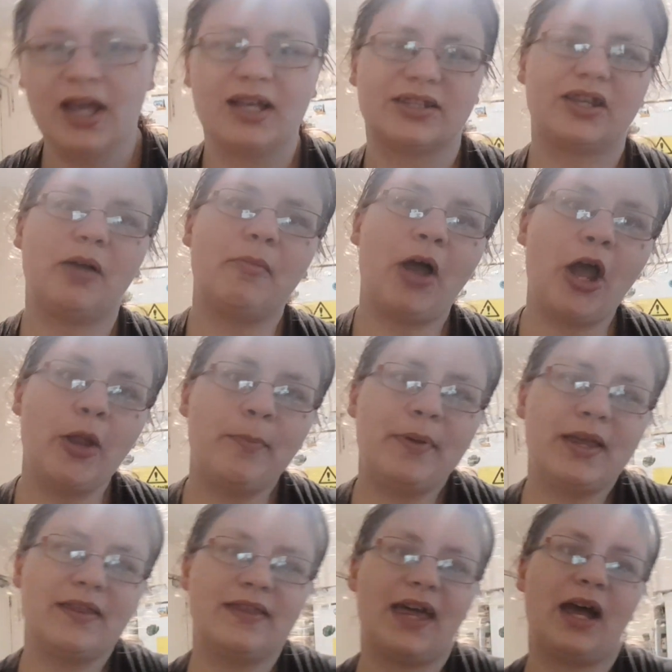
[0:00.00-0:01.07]
So I'm
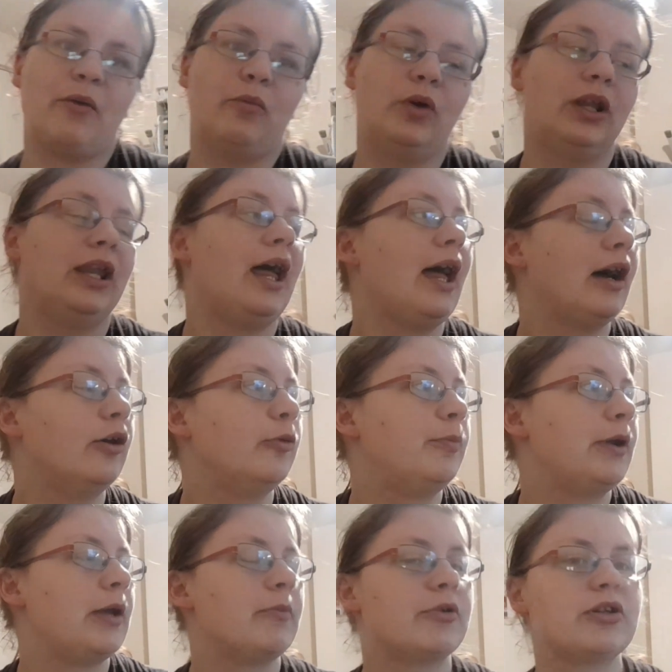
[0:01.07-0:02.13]
hoping that will help him,